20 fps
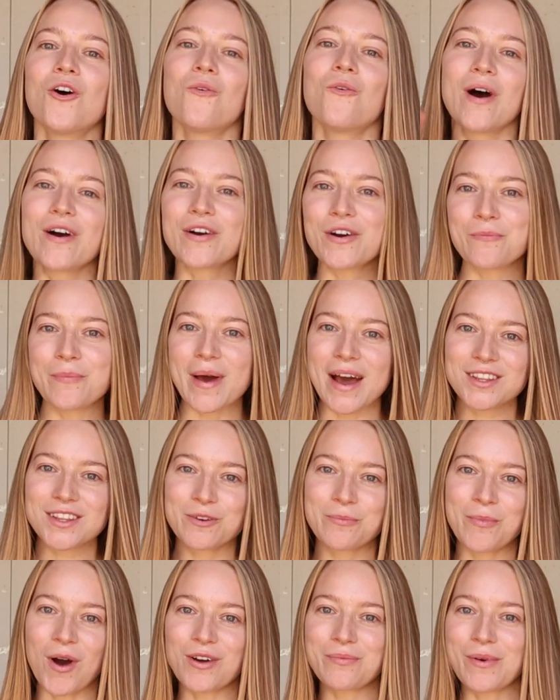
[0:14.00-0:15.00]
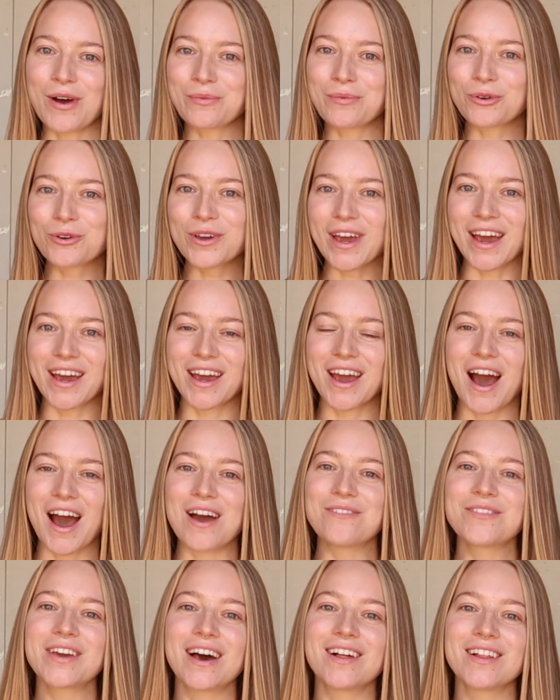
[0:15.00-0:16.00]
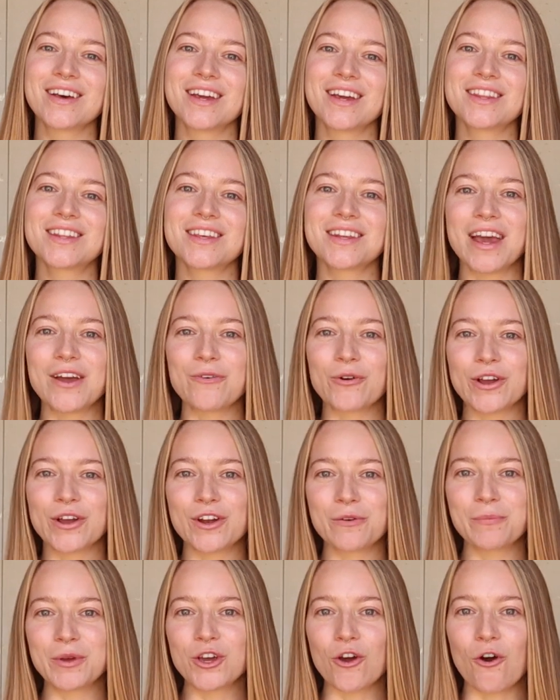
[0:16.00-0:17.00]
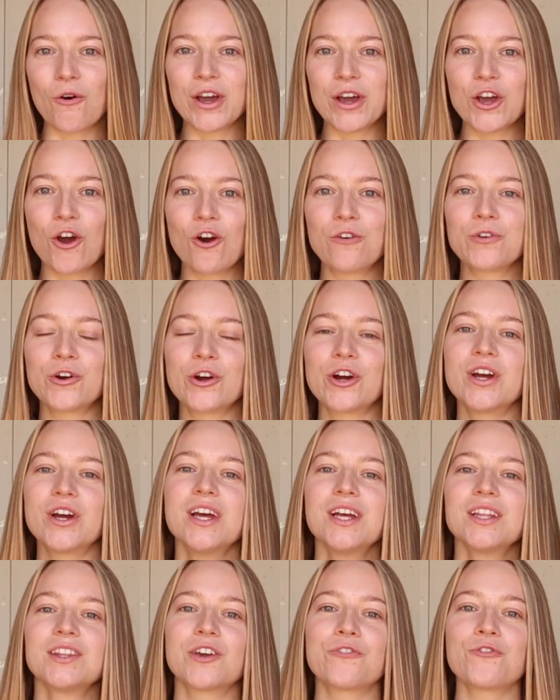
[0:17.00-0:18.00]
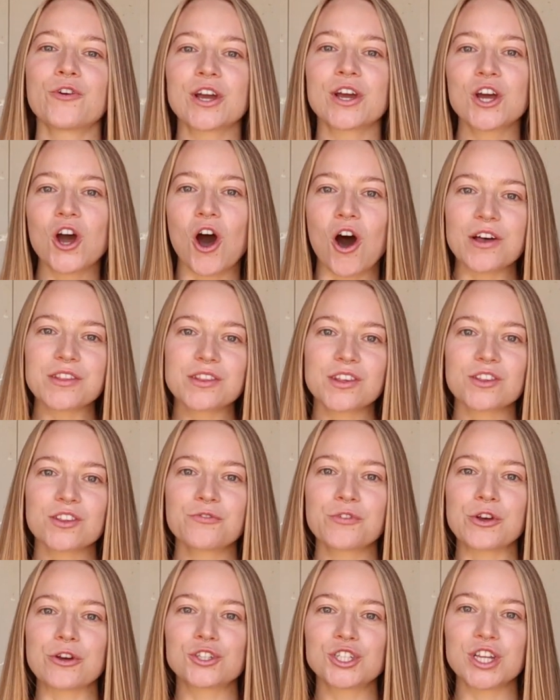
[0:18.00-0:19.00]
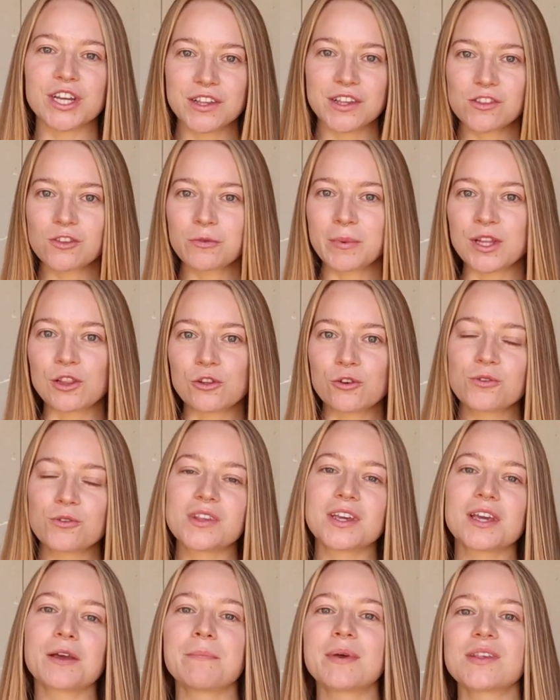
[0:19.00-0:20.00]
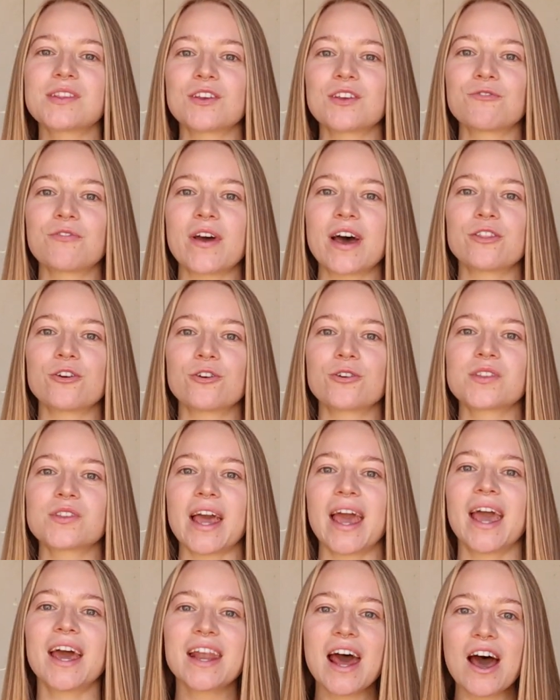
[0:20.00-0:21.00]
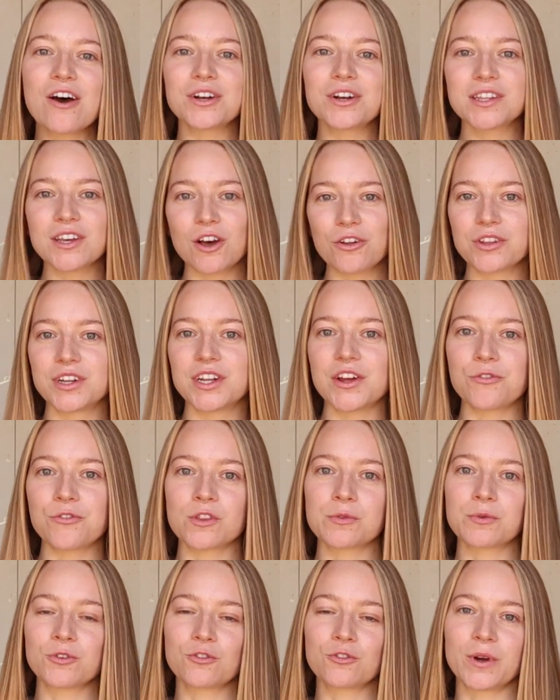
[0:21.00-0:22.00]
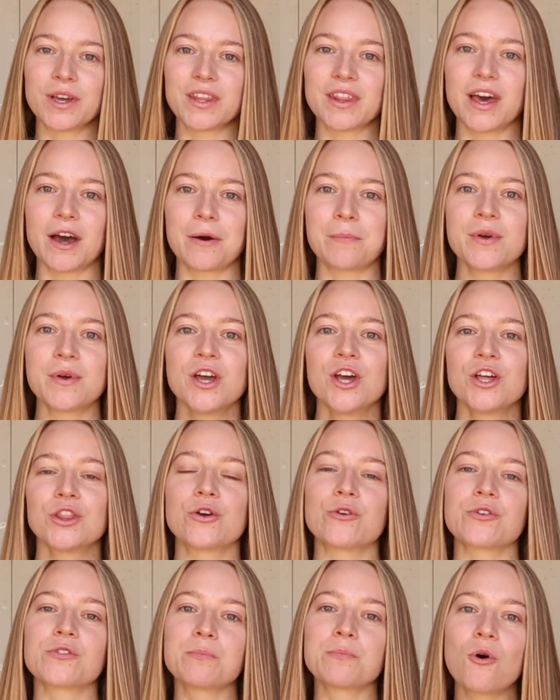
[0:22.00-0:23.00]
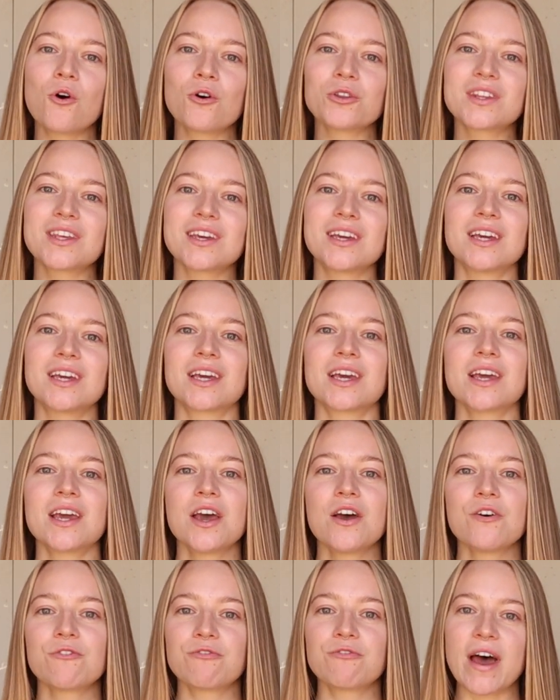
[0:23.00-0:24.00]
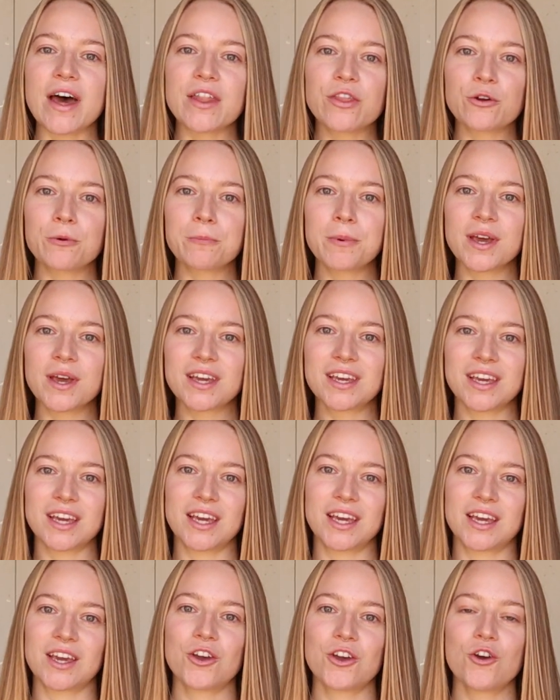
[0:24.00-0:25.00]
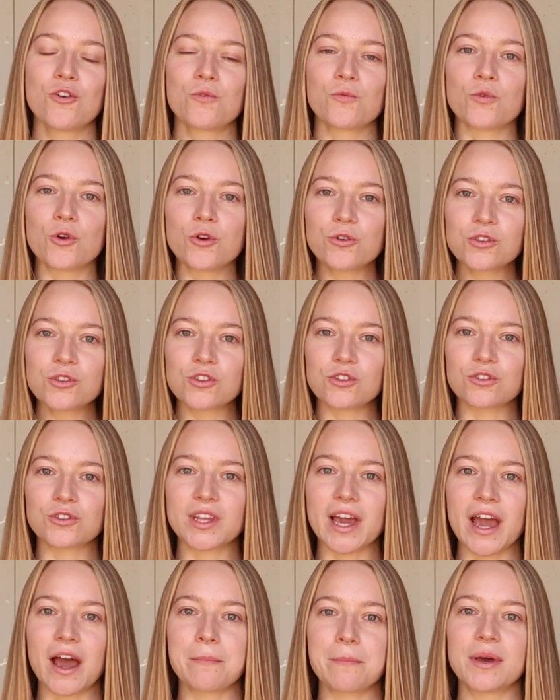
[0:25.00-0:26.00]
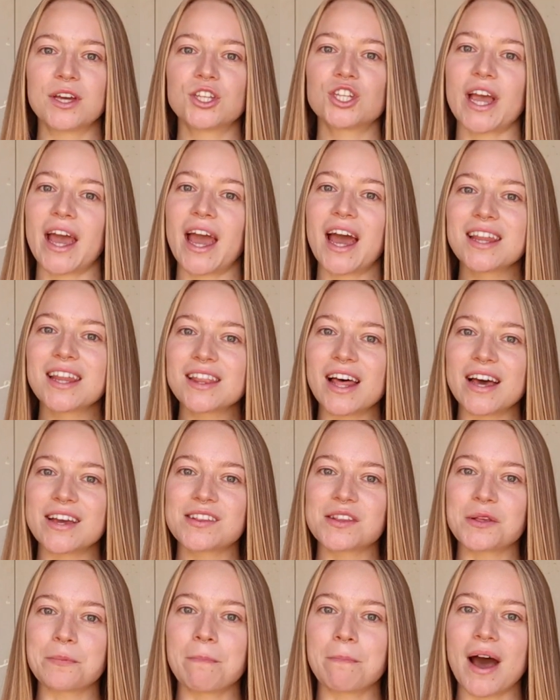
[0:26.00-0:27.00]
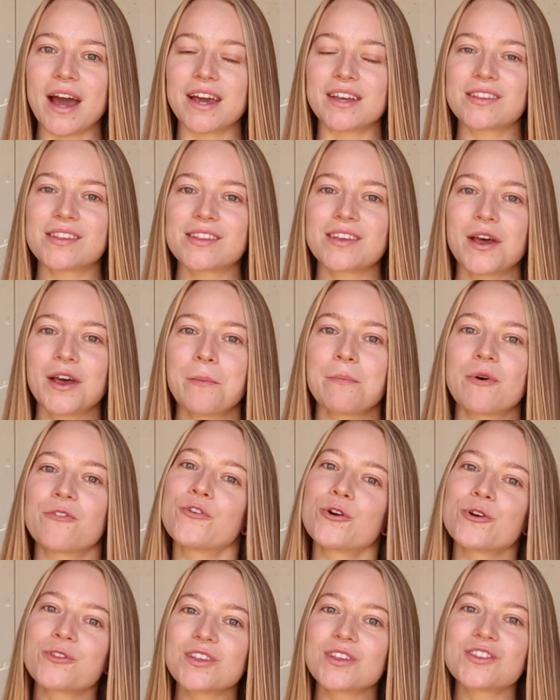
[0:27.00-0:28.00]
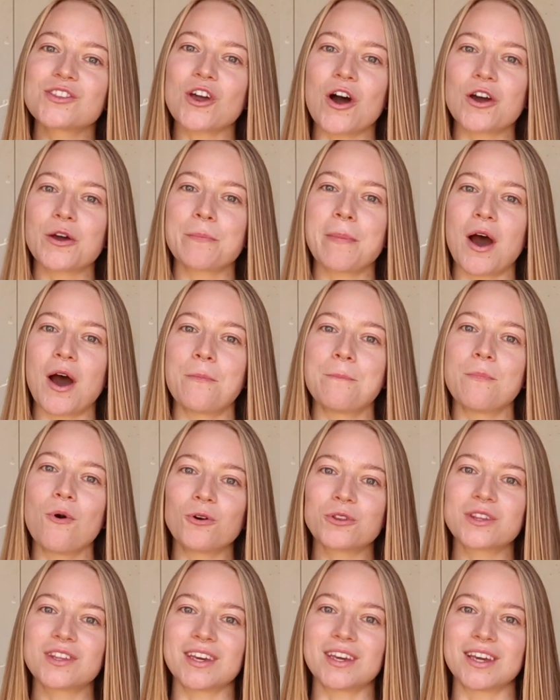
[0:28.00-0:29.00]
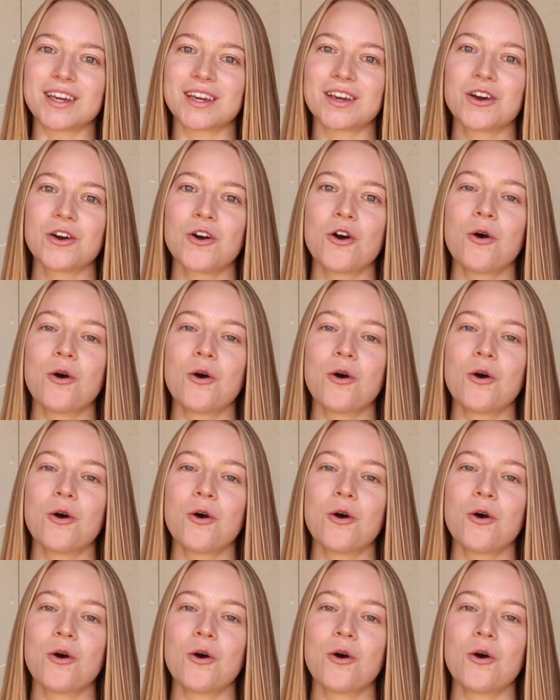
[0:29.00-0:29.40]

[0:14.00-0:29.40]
Welcome back to Bok Bok Bouquet. I'm Kelly, and today we're going to be going over different causes for your chickens to be losing and missing feathers and how to tell the difference between them. There's molting, feather picking, rooster damage, and lice and mites. But first, let's talk about molting.